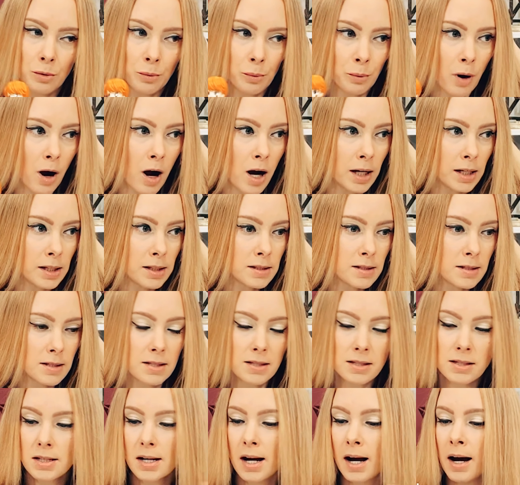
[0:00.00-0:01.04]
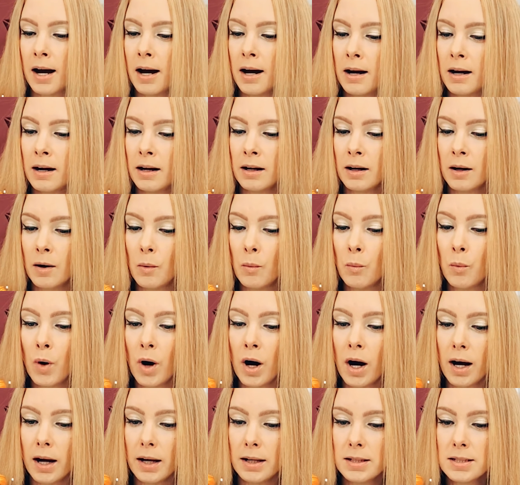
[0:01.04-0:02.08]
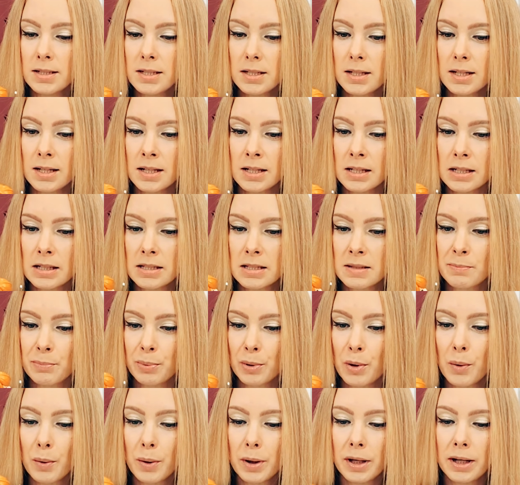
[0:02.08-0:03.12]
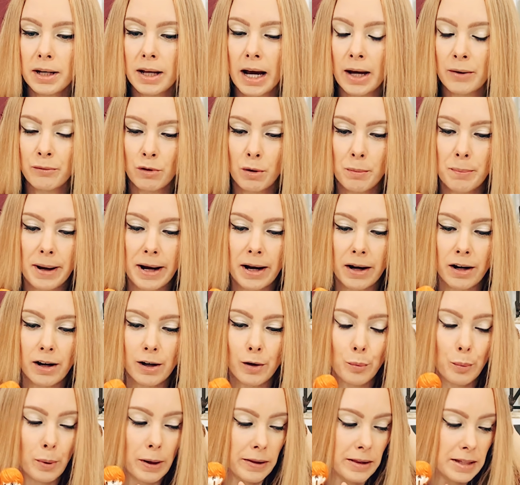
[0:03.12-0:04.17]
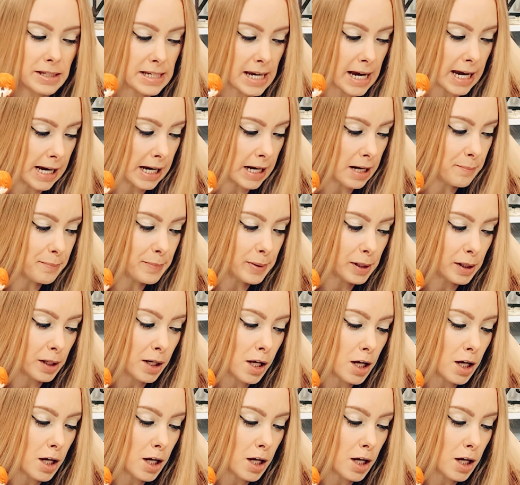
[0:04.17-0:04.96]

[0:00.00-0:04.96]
Ron's wand is broken and repaired with tape.